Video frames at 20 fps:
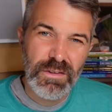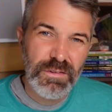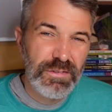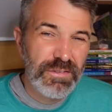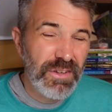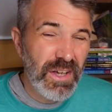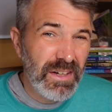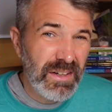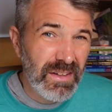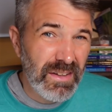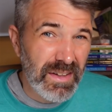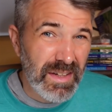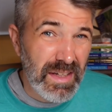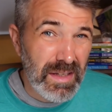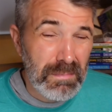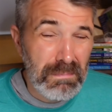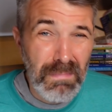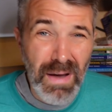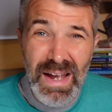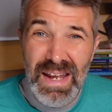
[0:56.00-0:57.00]

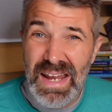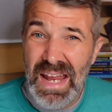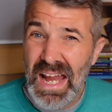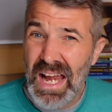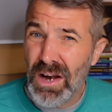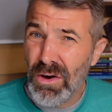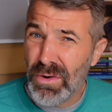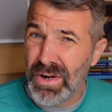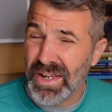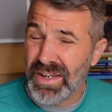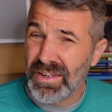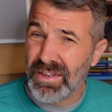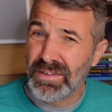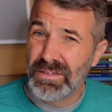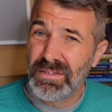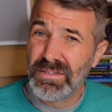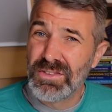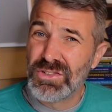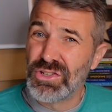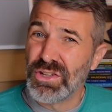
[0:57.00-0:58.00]
Suddenly, my area
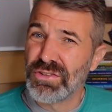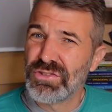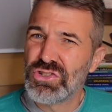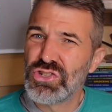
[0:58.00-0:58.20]
just